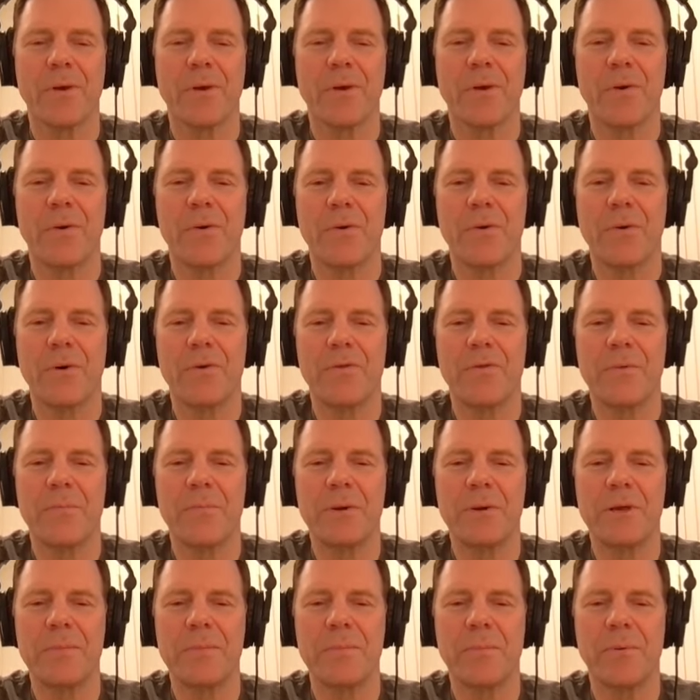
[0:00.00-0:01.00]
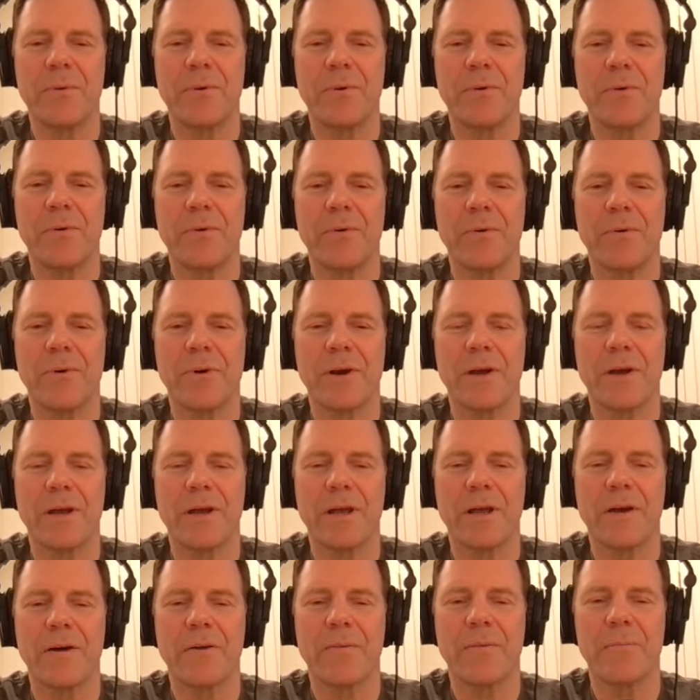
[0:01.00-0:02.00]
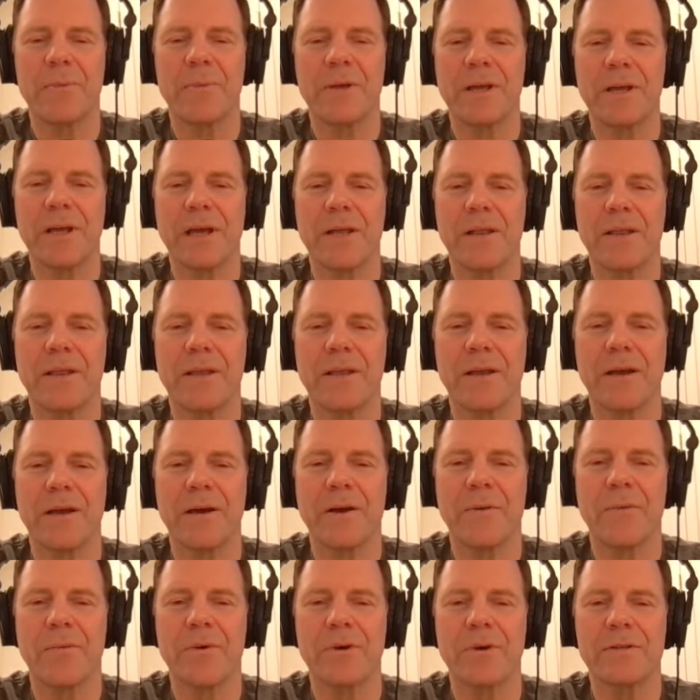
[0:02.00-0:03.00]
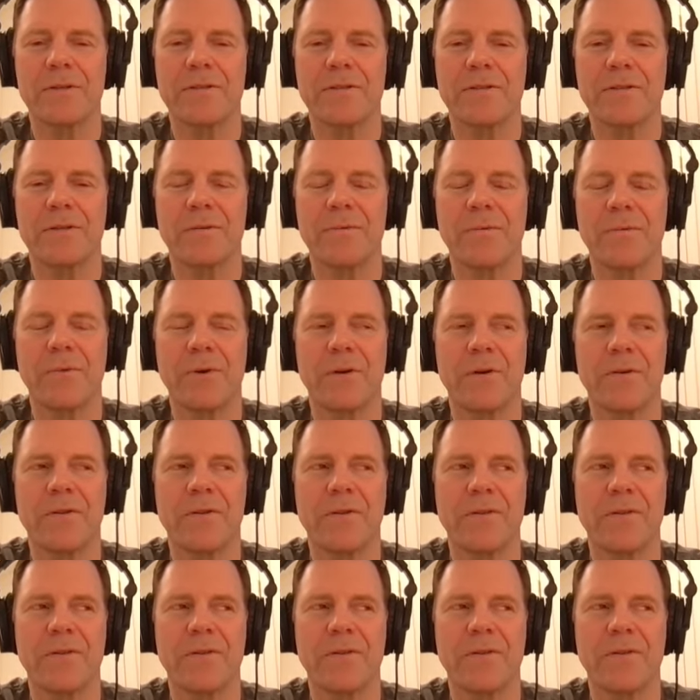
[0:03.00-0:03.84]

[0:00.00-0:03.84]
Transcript: who are the people who are going to help me get there what's what are the